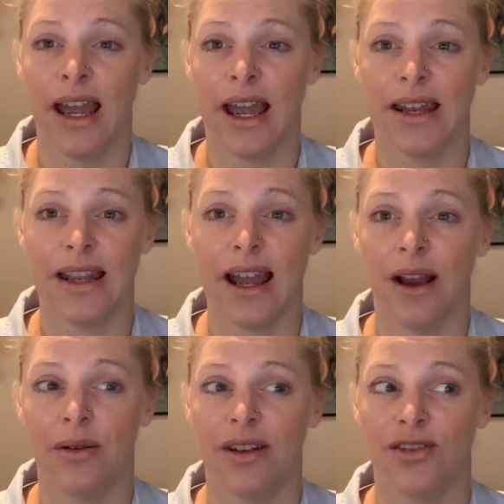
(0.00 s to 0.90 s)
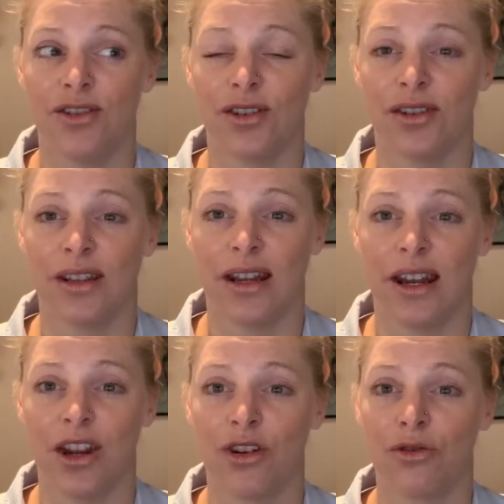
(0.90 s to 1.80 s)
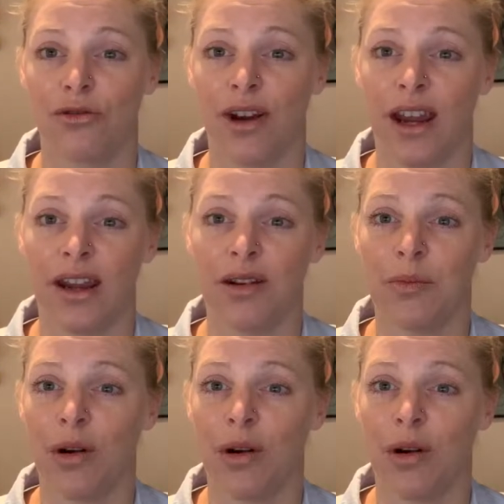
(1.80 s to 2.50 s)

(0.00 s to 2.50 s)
and now it is just an ingrained